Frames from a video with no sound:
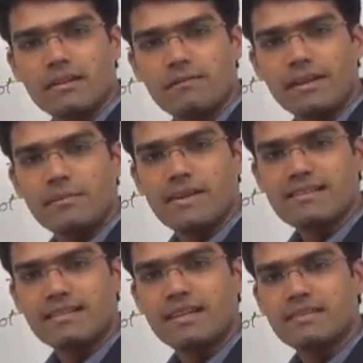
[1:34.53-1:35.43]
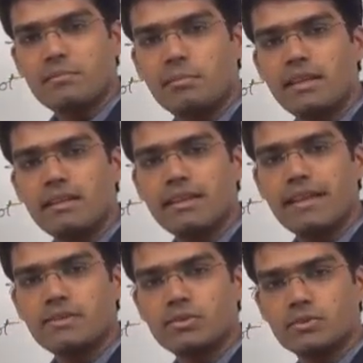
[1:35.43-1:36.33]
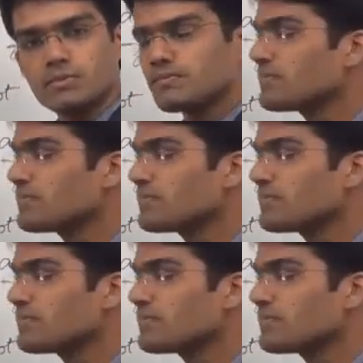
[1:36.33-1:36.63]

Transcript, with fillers: of elements, that is B K two.